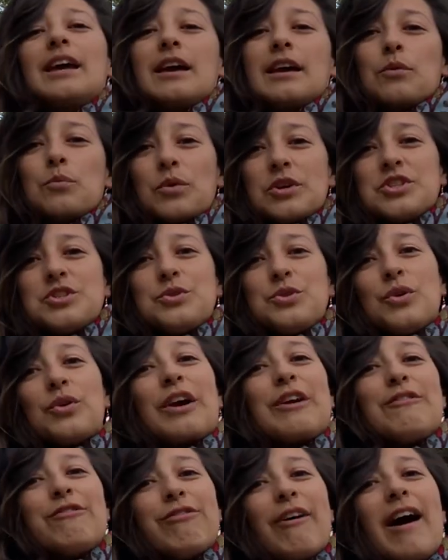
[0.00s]
which you
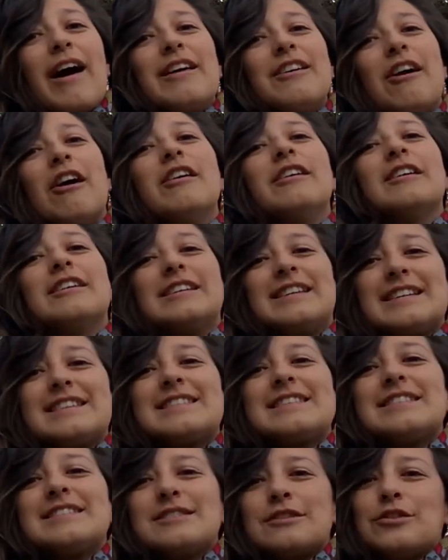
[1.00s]
can find on our
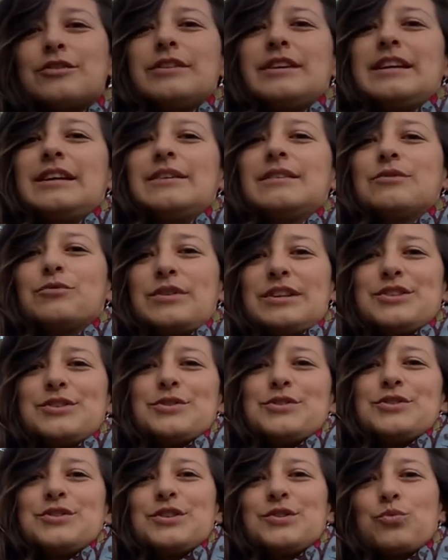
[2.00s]
Distance Learning
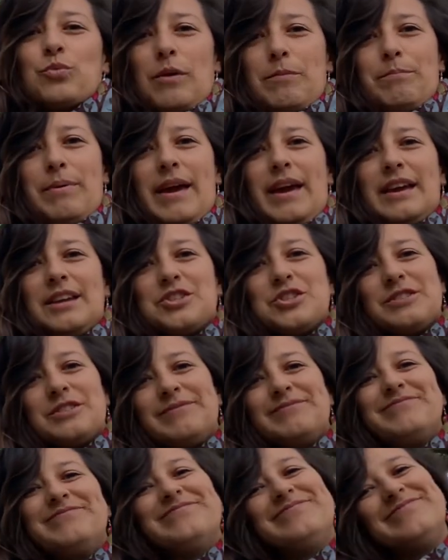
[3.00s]
Resources webpage.
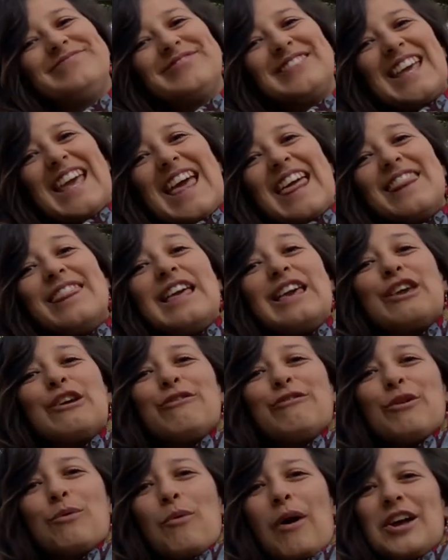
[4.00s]
Thank you
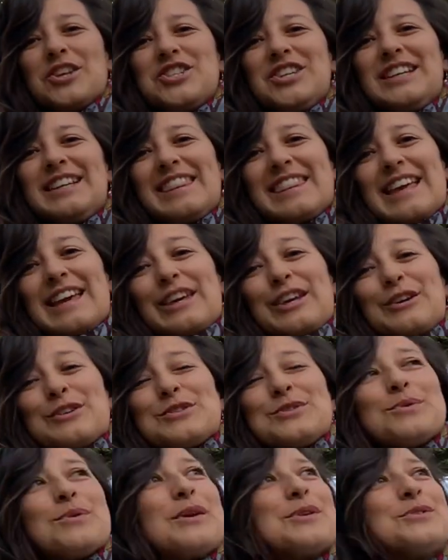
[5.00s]
for watching. Thank you
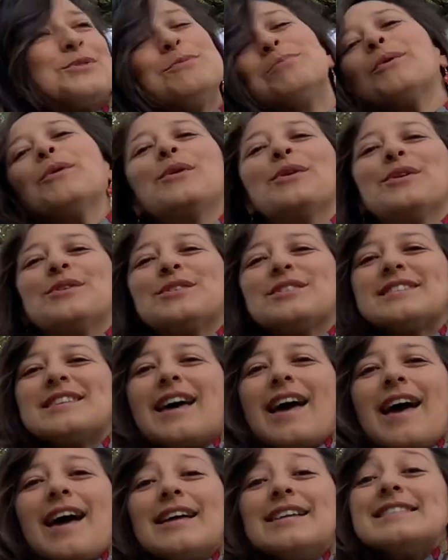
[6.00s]
to our supporters,
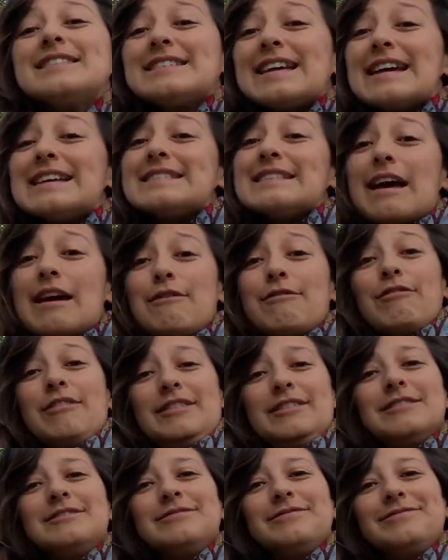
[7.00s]
and stay safe.
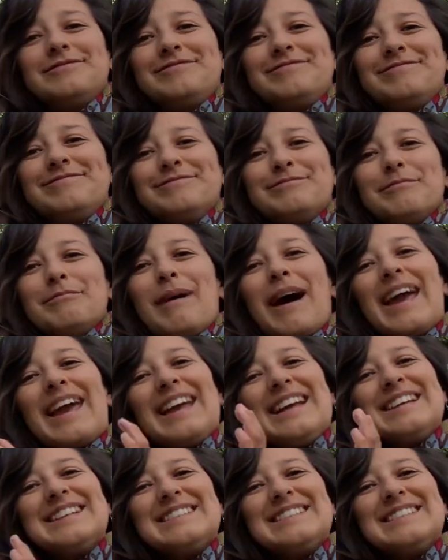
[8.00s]
Bye.